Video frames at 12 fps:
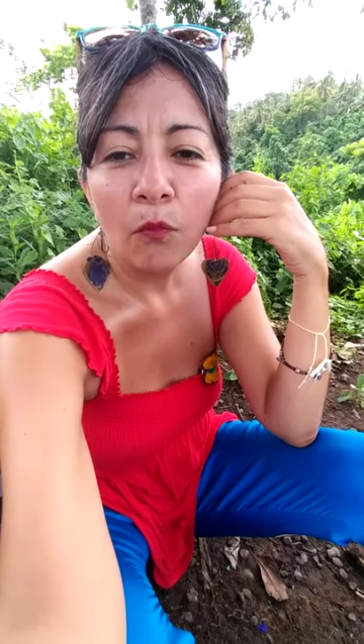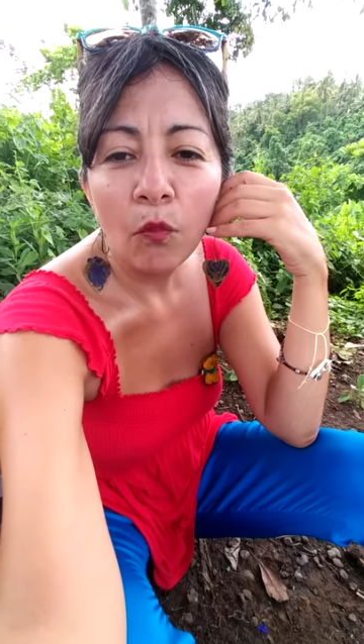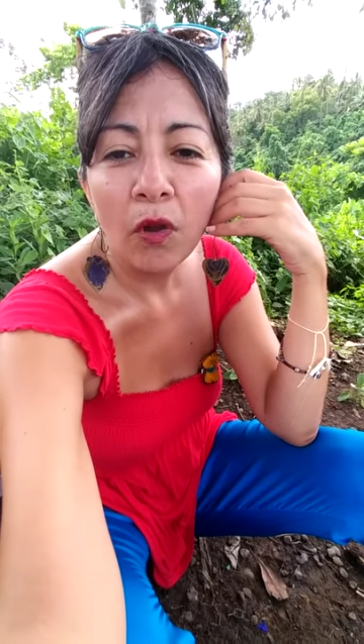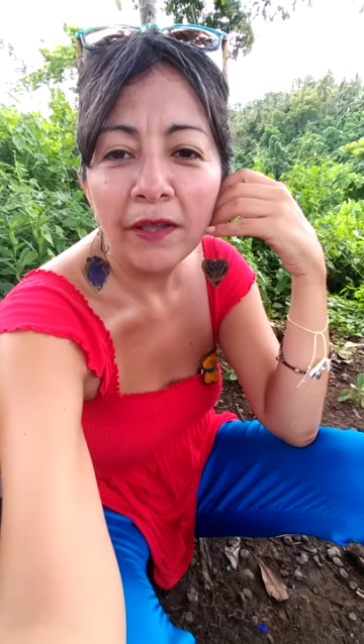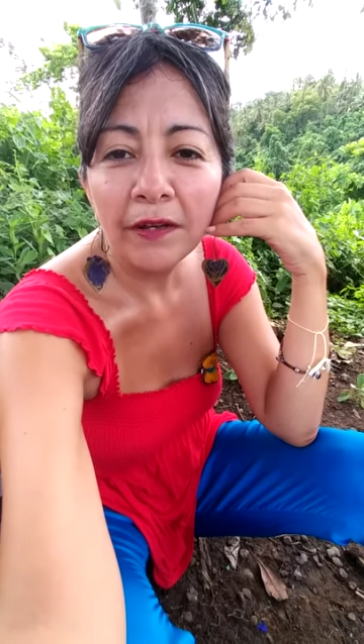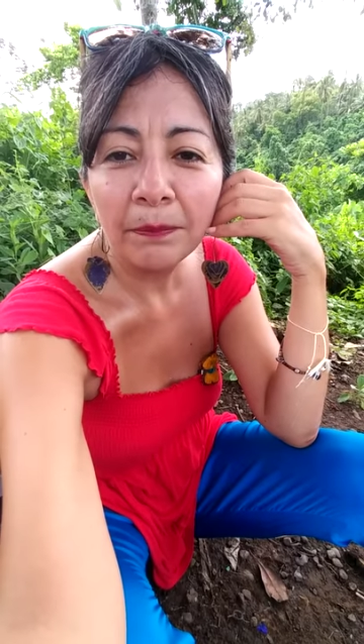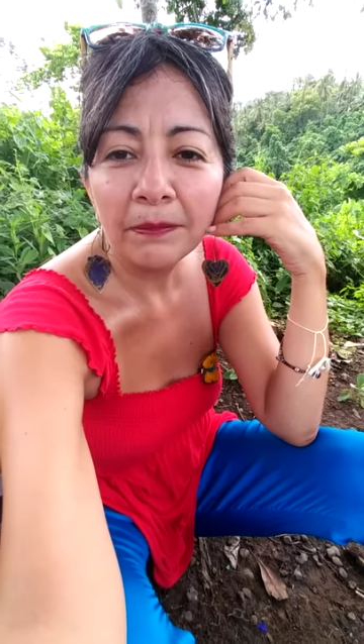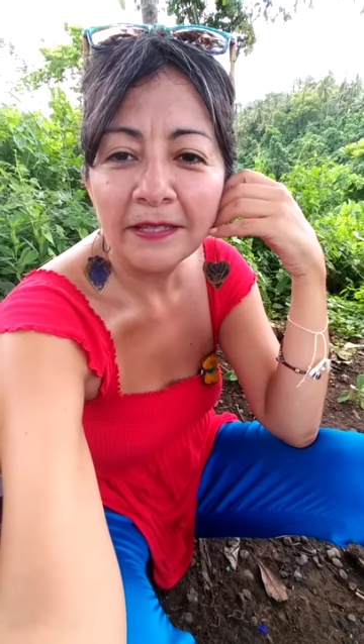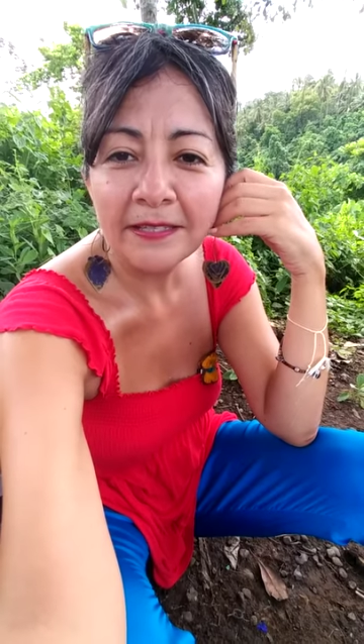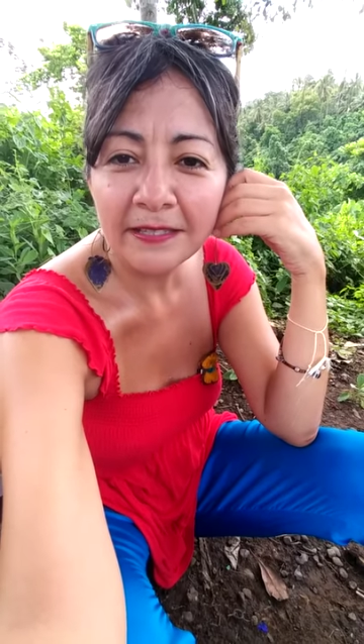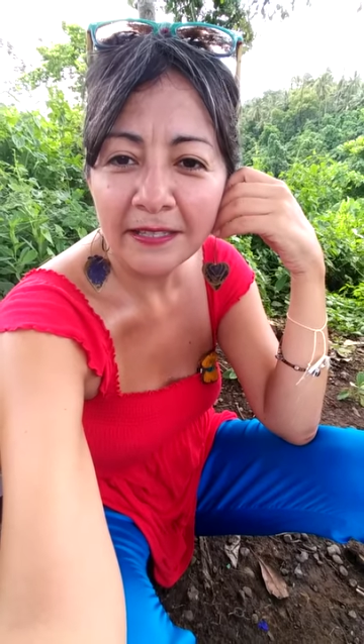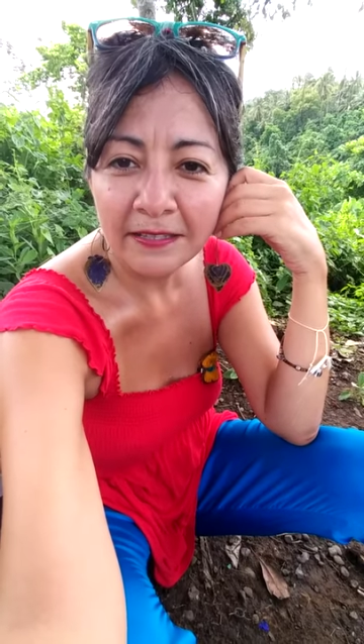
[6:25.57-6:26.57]
what a
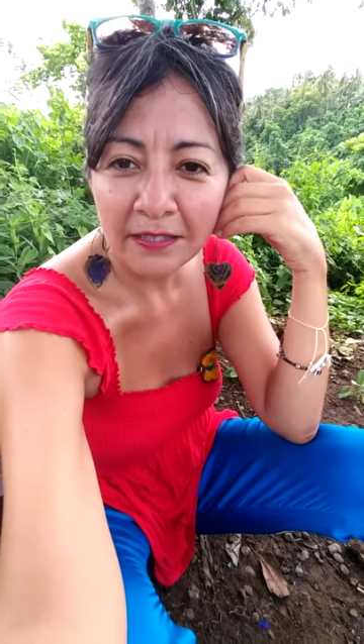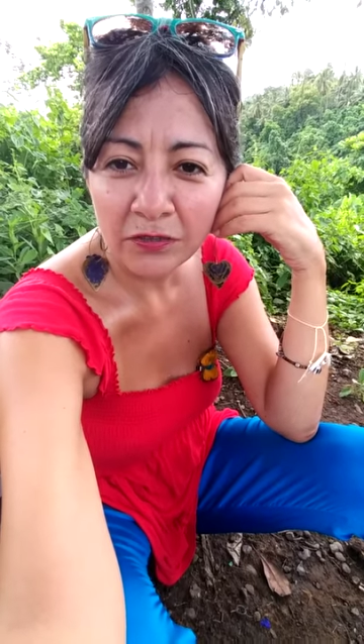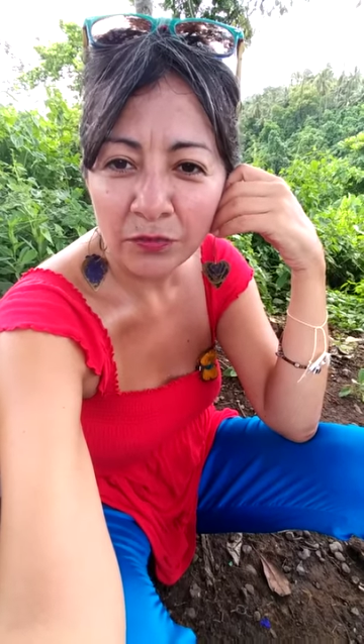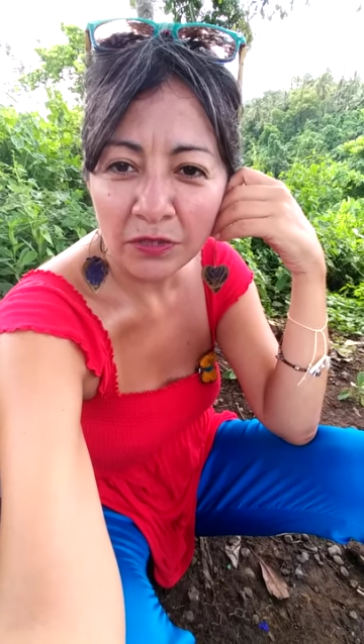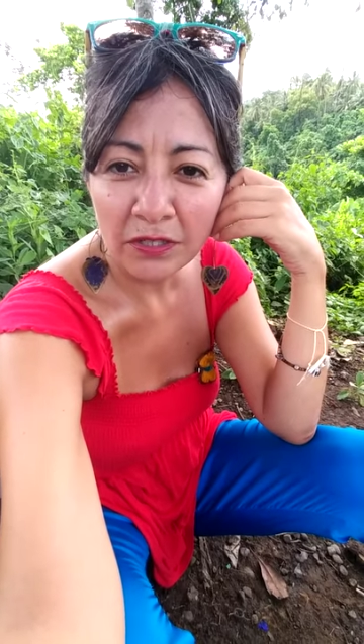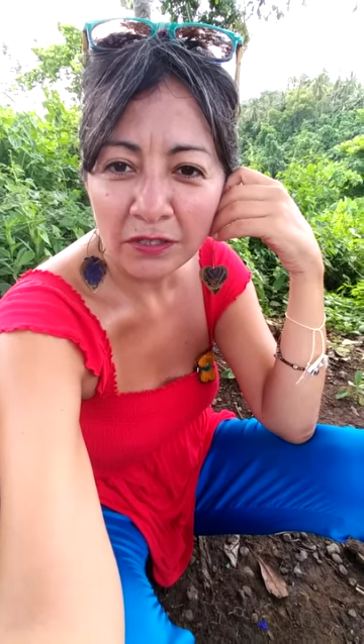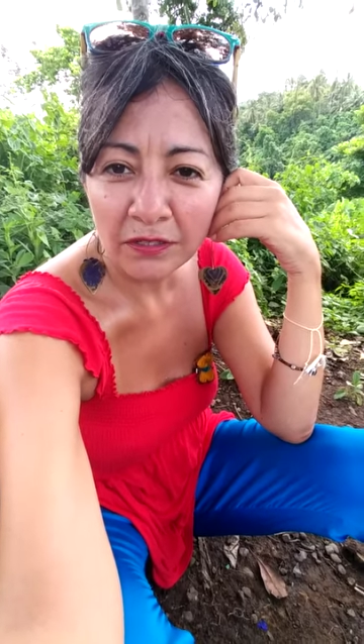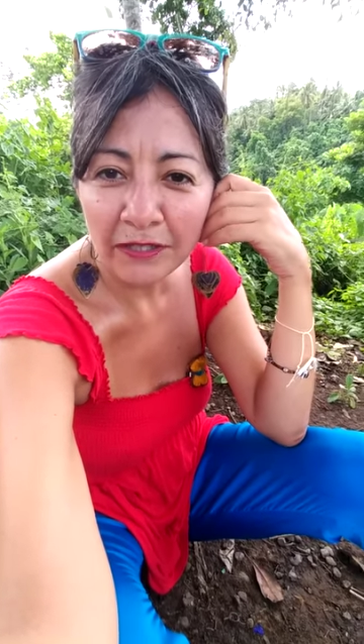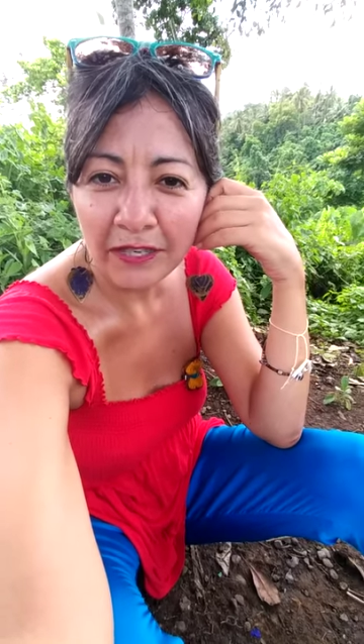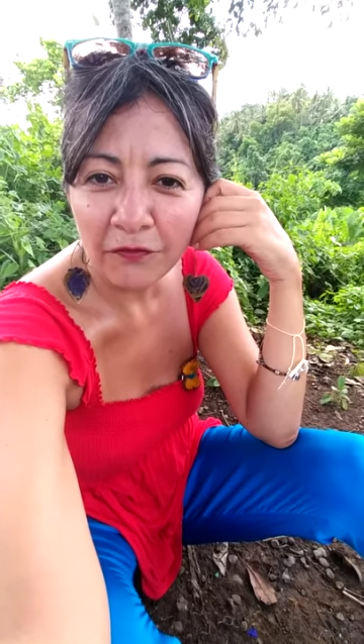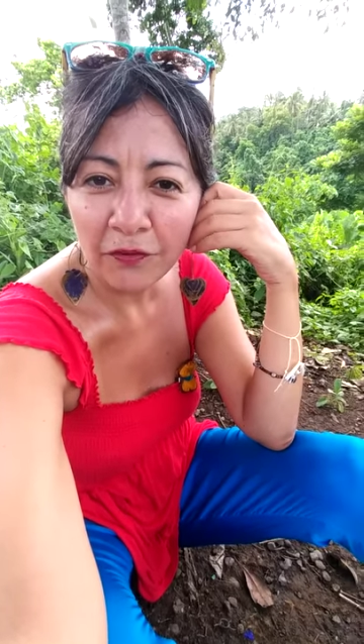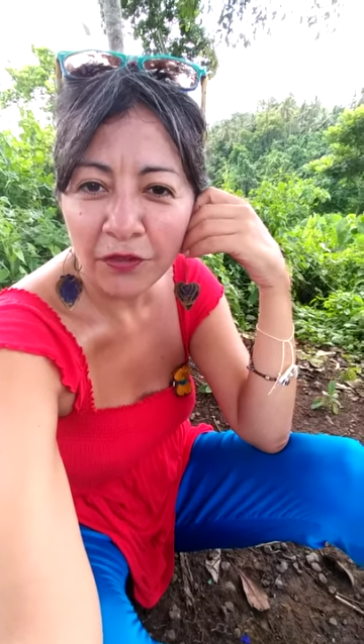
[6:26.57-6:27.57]
place like this would look
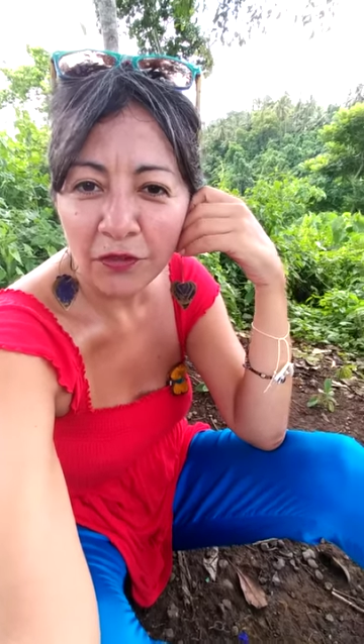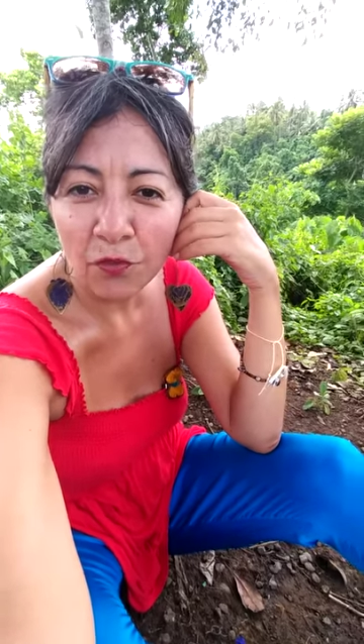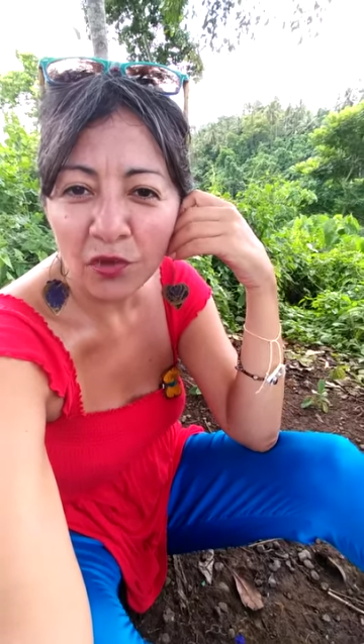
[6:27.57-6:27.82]
like for you.